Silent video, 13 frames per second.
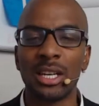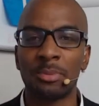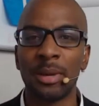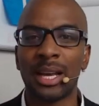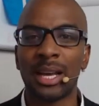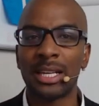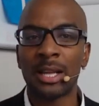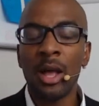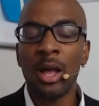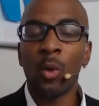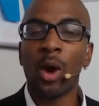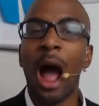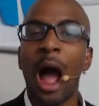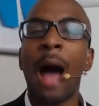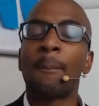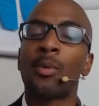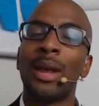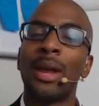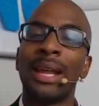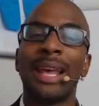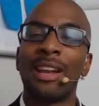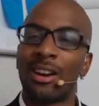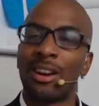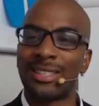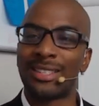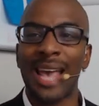is because we're operating
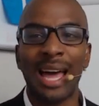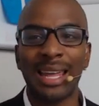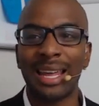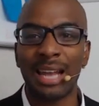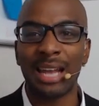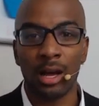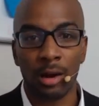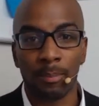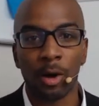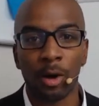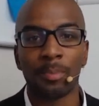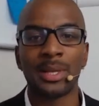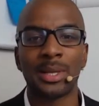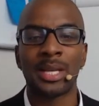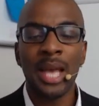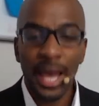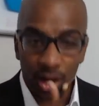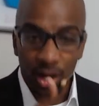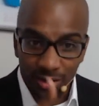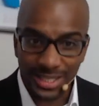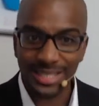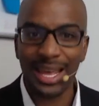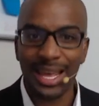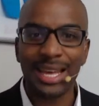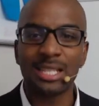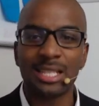in our talent and not our purpose. And on
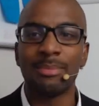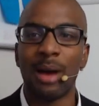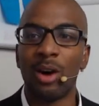today's